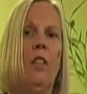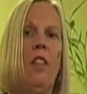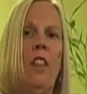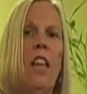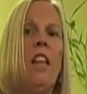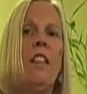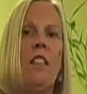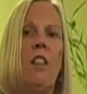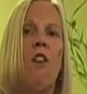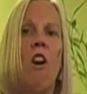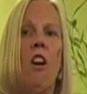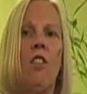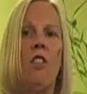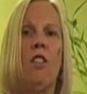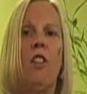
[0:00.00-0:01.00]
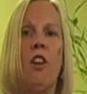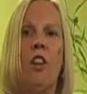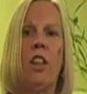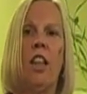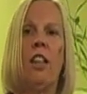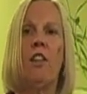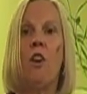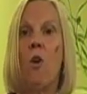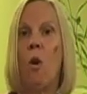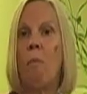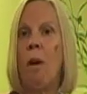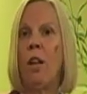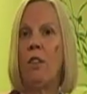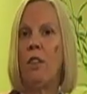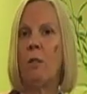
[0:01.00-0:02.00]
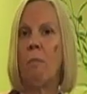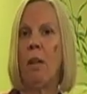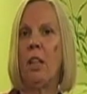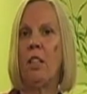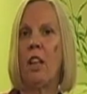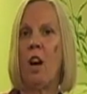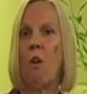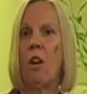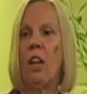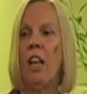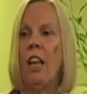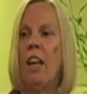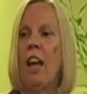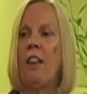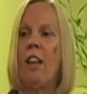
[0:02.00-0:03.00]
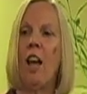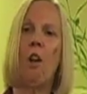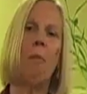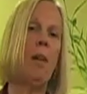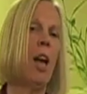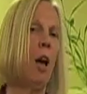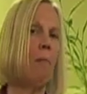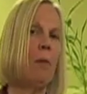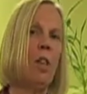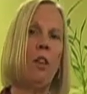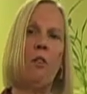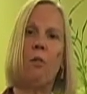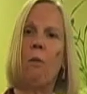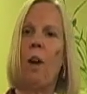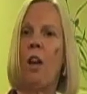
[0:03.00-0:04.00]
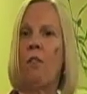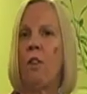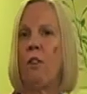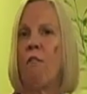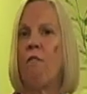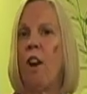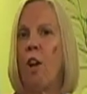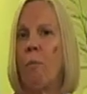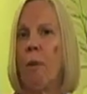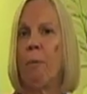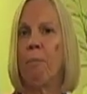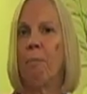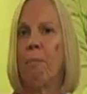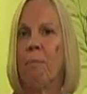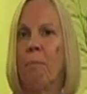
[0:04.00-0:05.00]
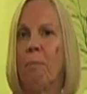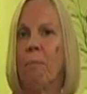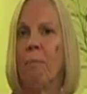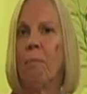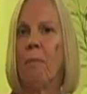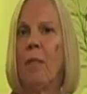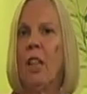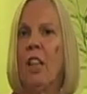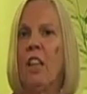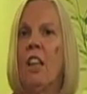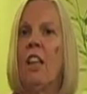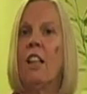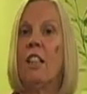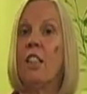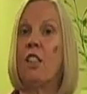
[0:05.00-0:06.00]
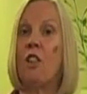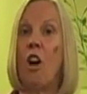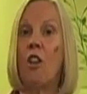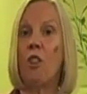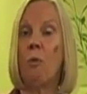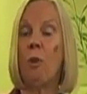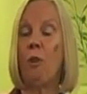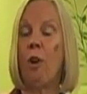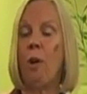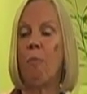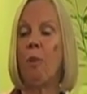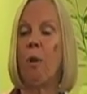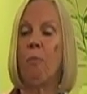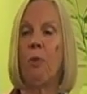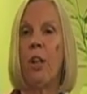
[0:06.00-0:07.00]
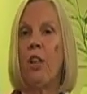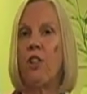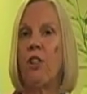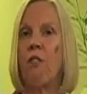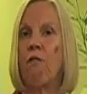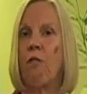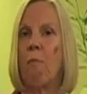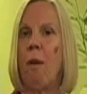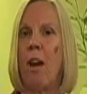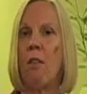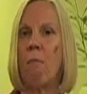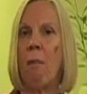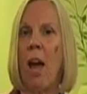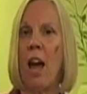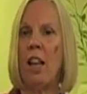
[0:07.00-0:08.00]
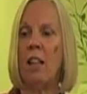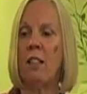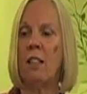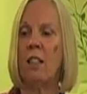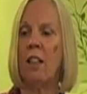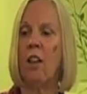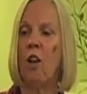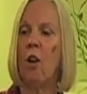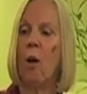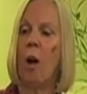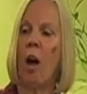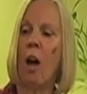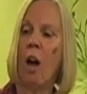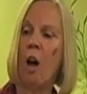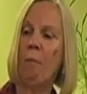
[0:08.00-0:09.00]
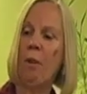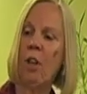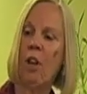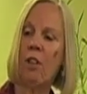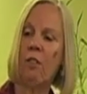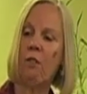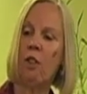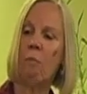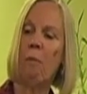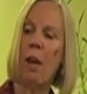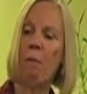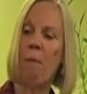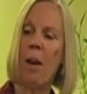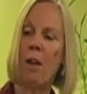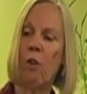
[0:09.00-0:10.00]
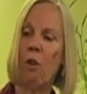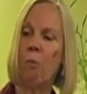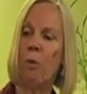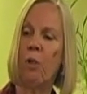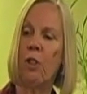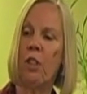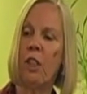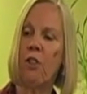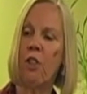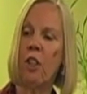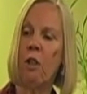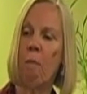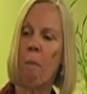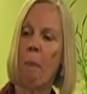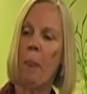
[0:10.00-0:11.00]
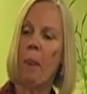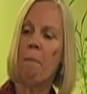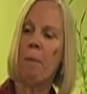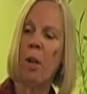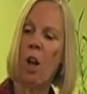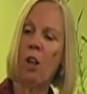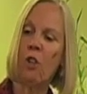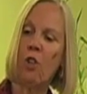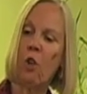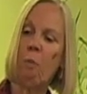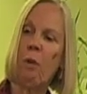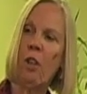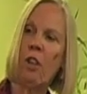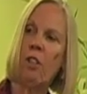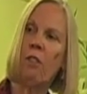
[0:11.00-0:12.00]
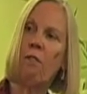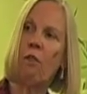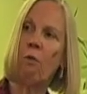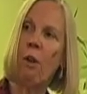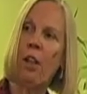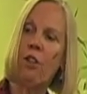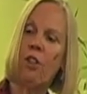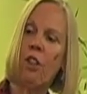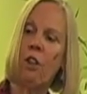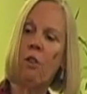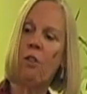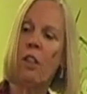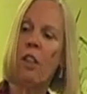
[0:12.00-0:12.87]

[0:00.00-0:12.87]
things there are to learn and know about this Pink Tower. And that'll be happening throughout the environment. This is also a great preparation for mathematics because of its mathematical precision, but also because of the ratios,